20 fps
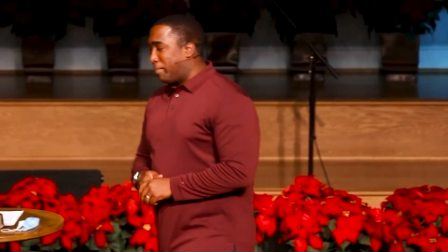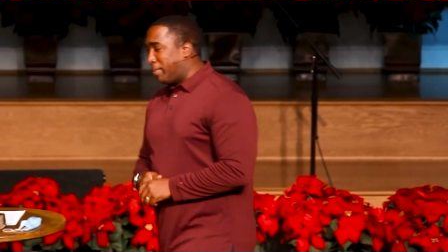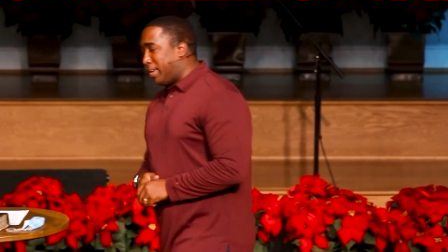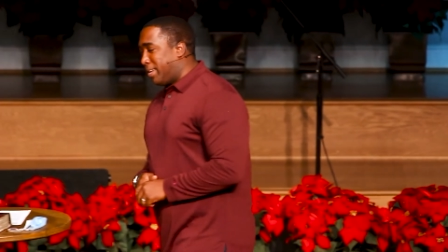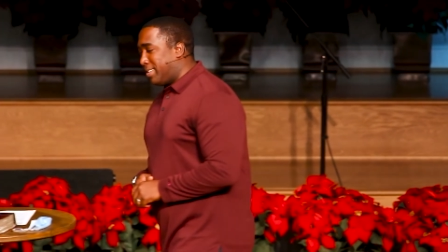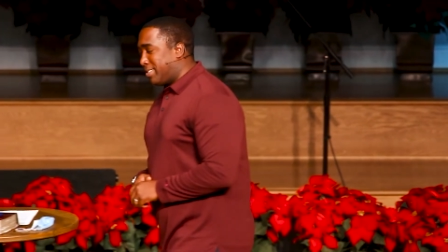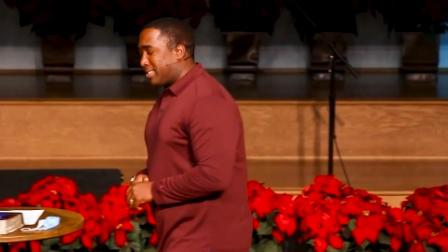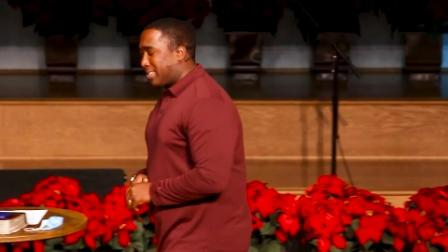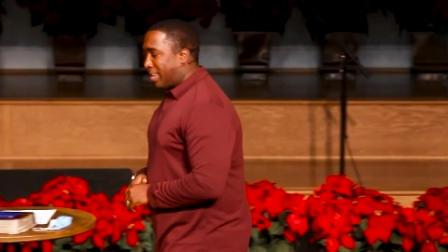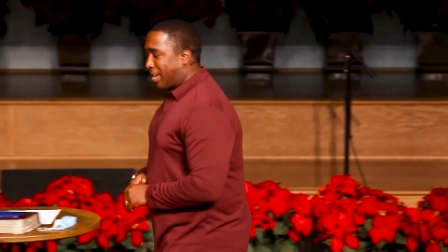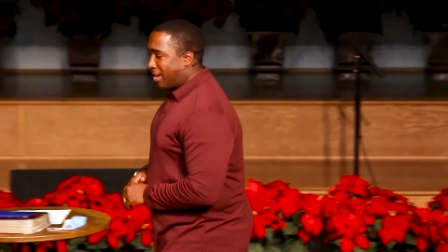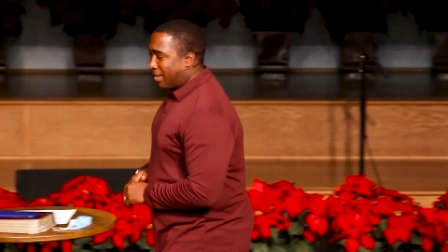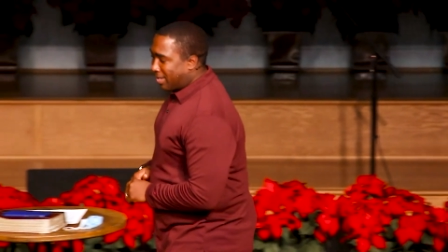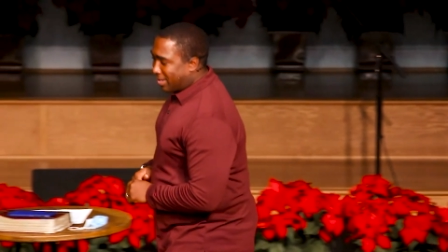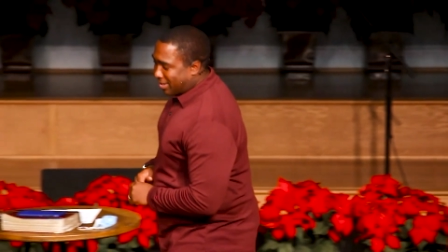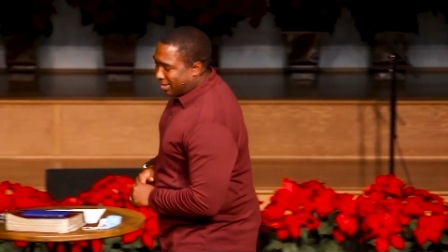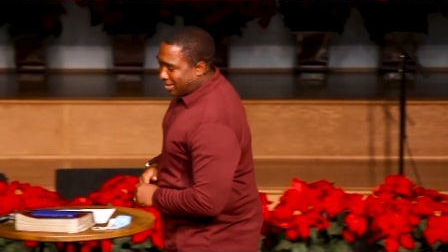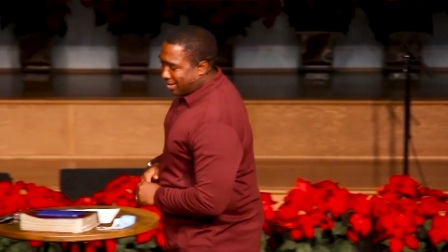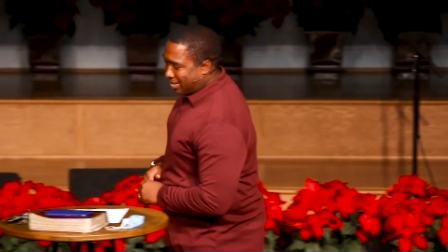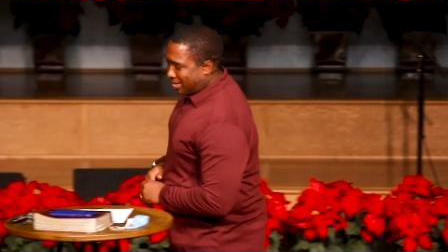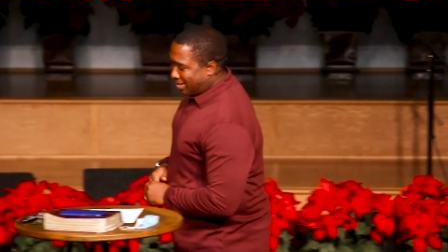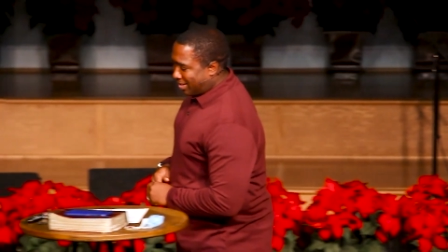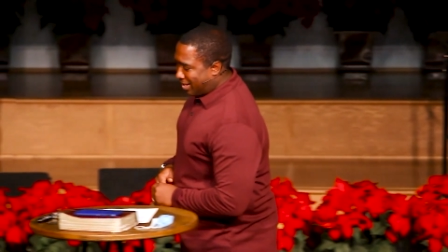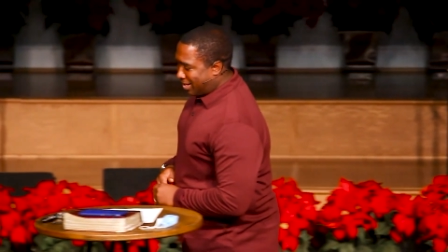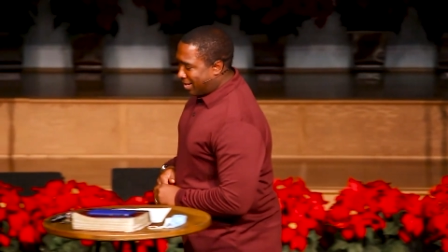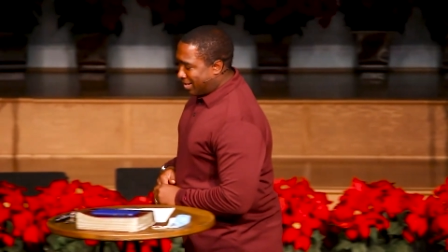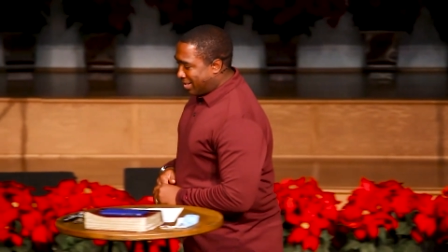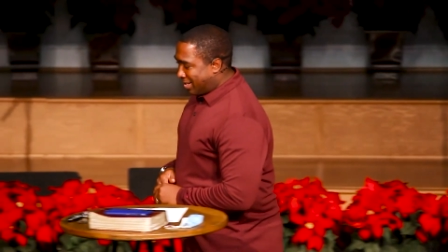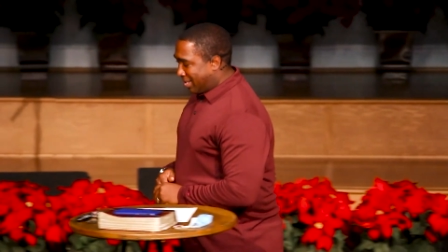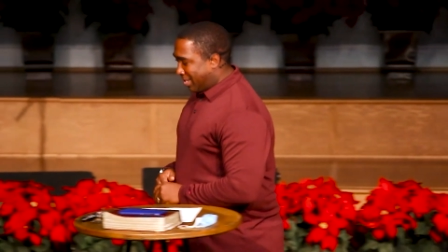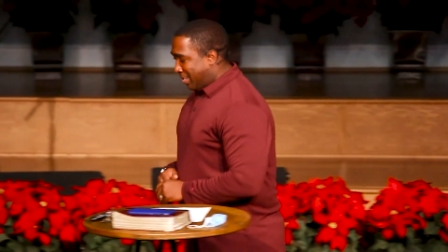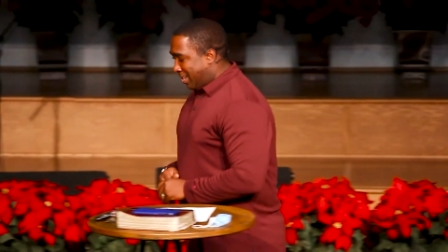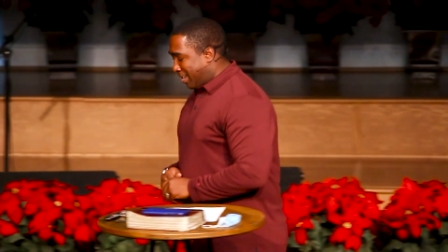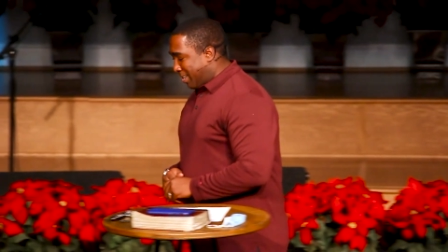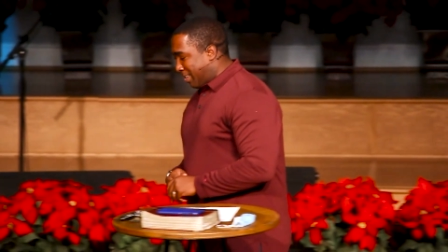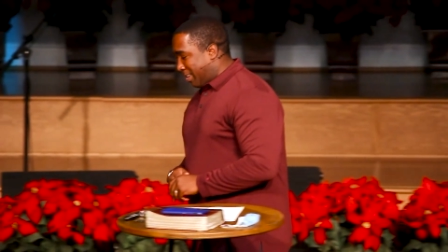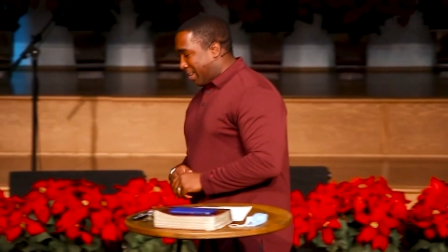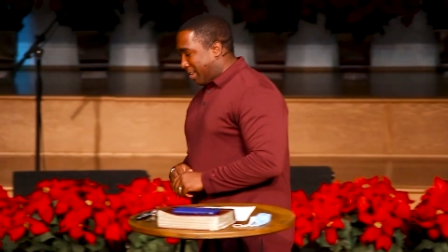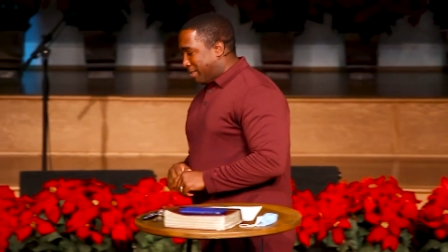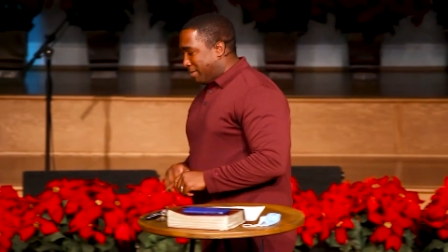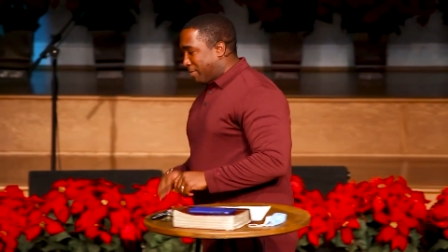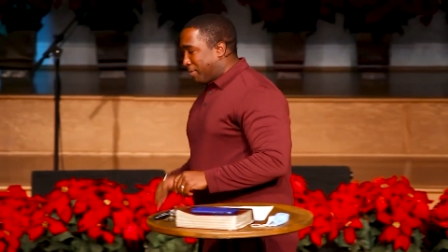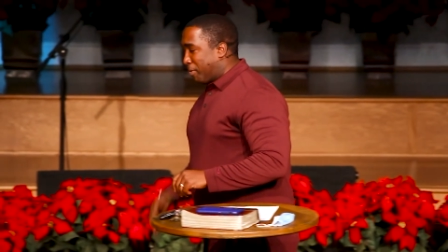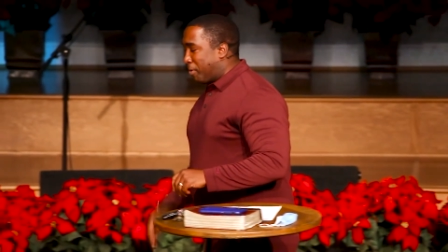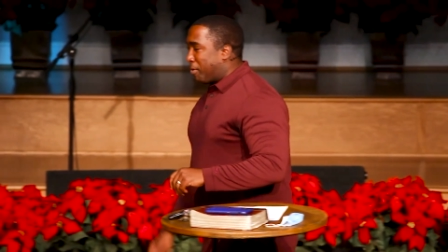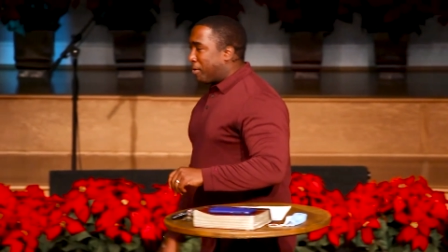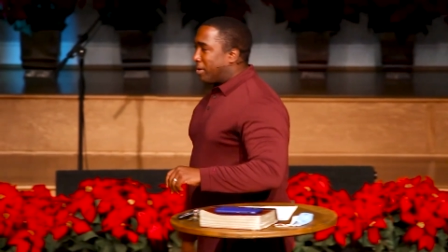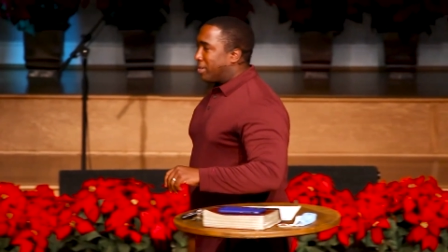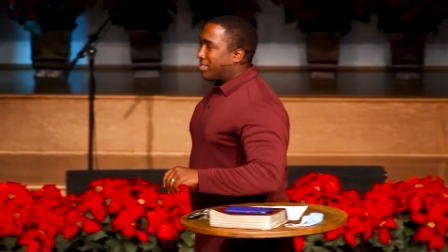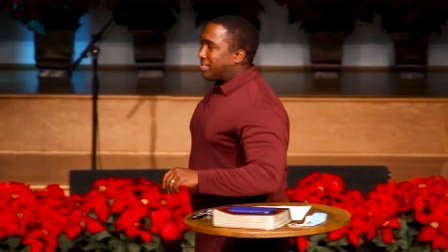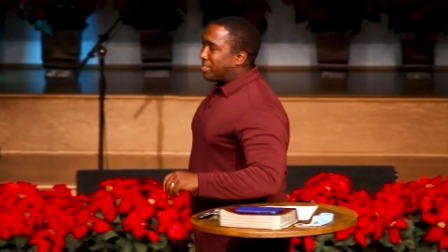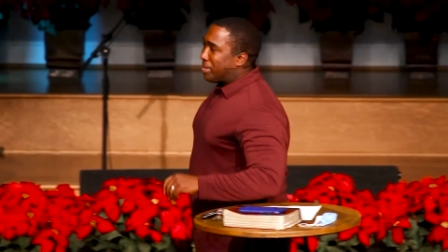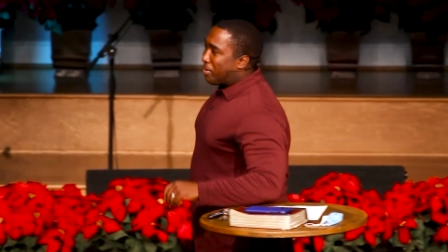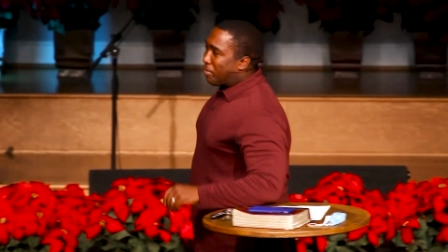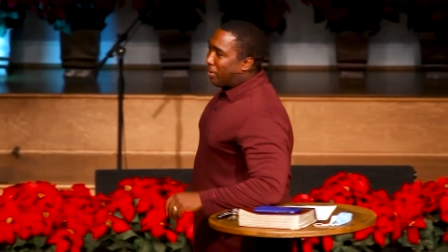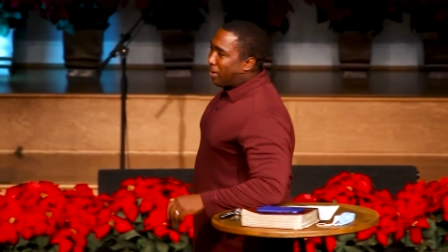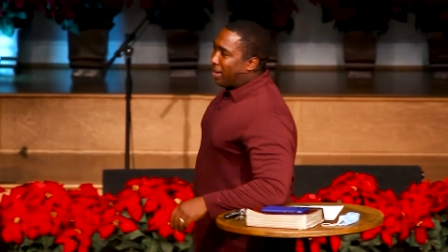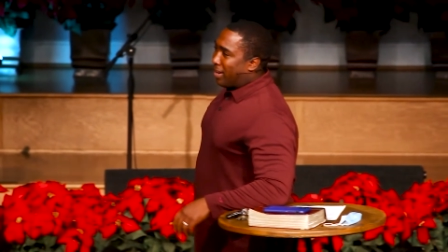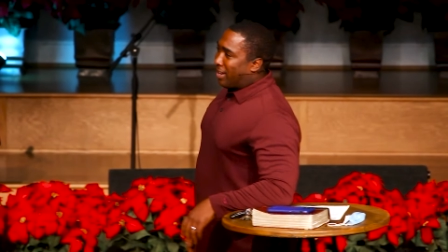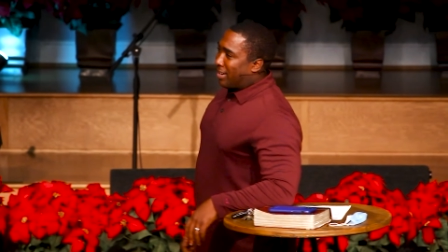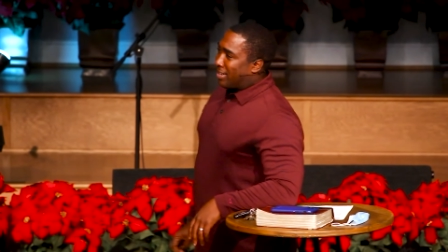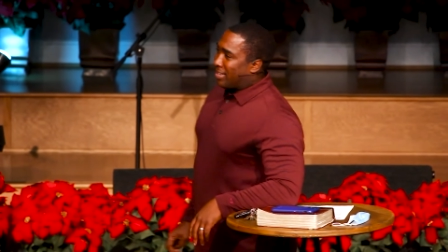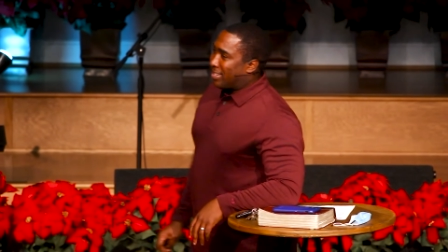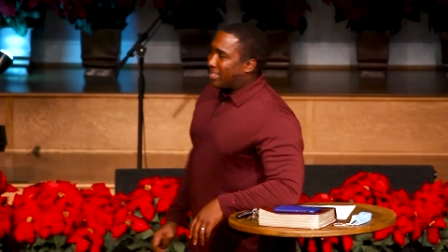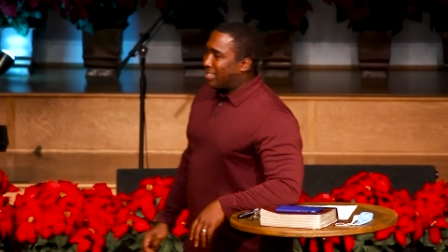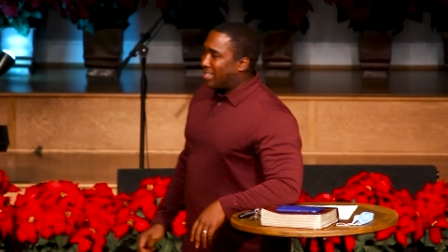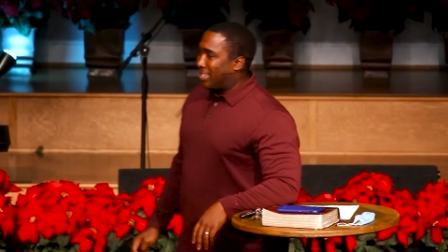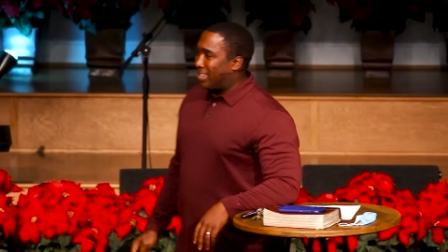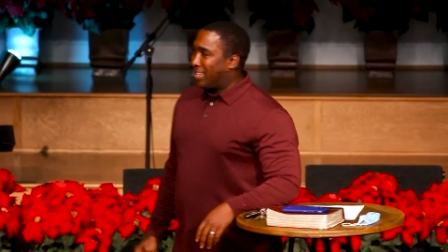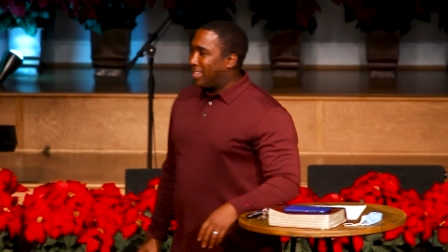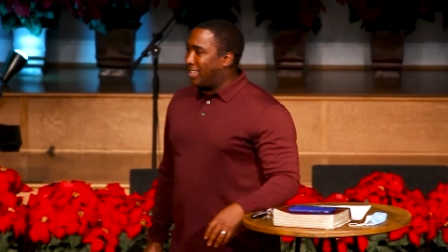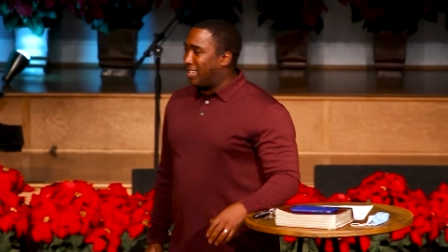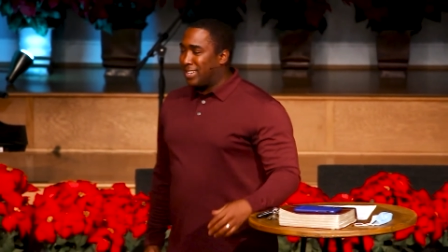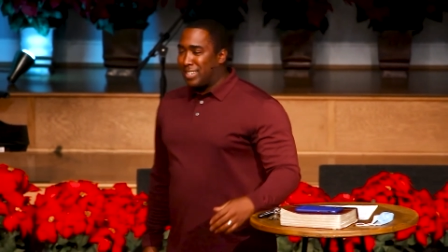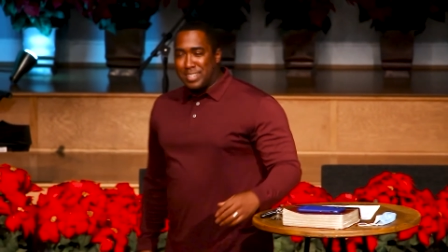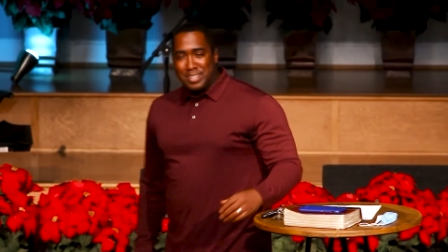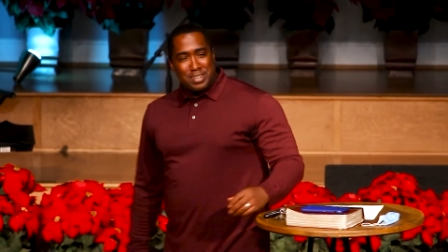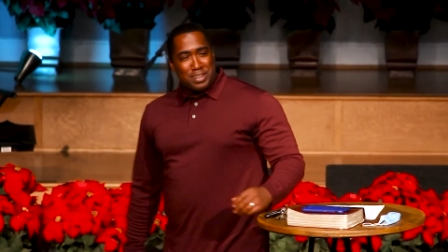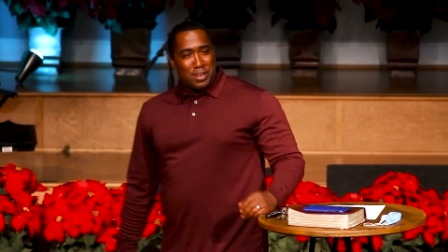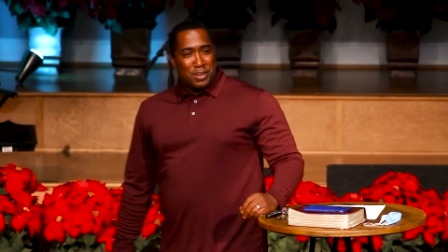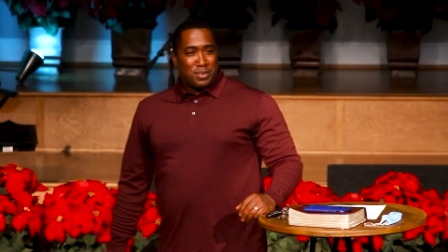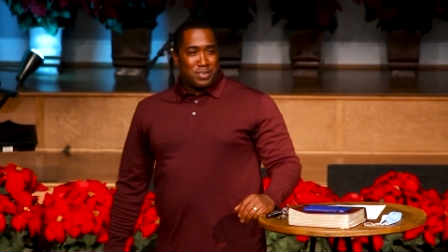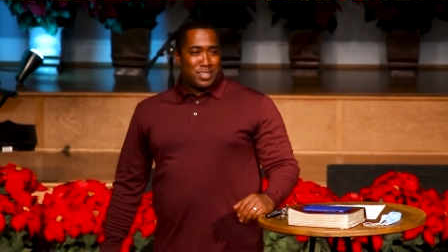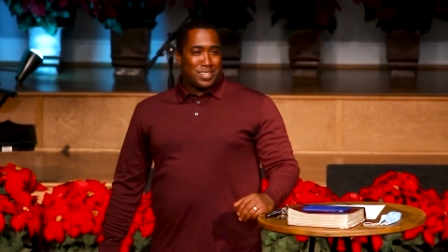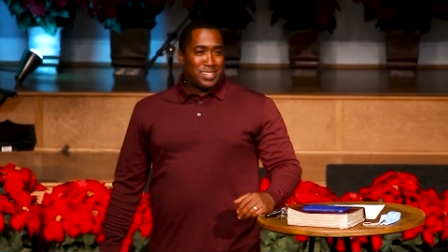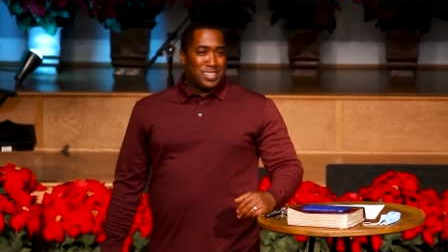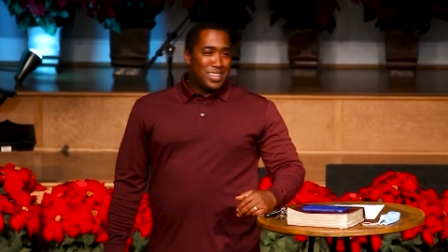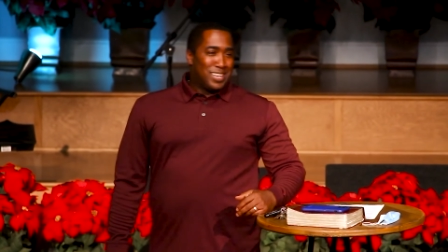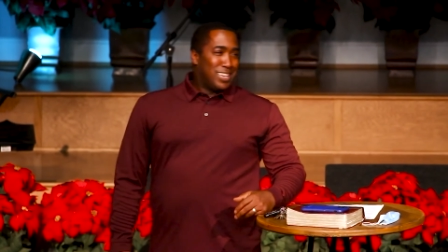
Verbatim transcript: a, beach down in, uh, in, in Florida somewhere, uh, you know,